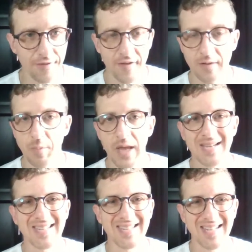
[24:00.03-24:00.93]
different
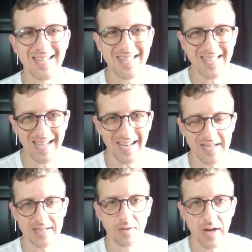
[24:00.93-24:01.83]
places and
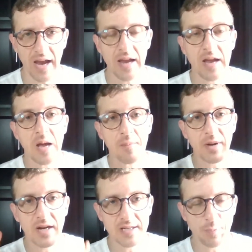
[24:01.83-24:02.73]
cities. Okay.
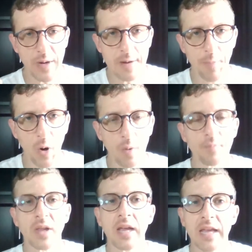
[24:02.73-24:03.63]
Because
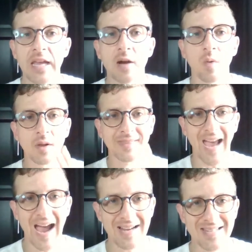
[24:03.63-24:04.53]
people equal
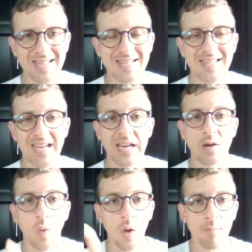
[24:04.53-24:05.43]
taxes,
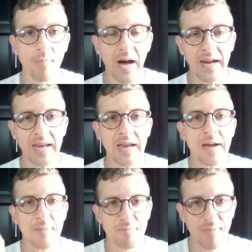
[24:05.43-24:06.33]
equal money,
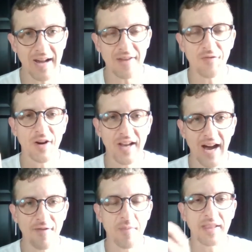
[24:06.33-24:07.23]
money for the
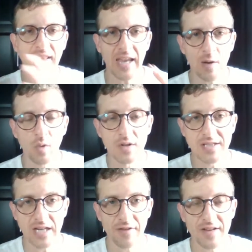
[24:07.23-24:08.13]
government, equal
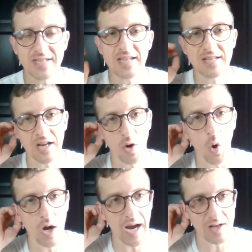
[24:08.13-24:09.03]
services, and
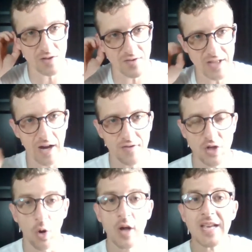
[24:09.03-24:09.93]
all kinds of stuff.
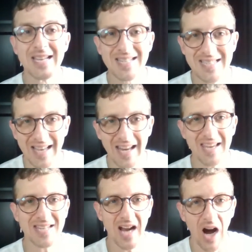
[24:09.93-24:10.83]
So
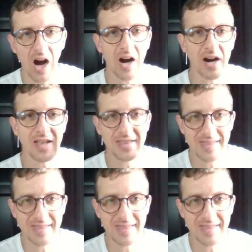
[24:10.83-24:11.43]
cities are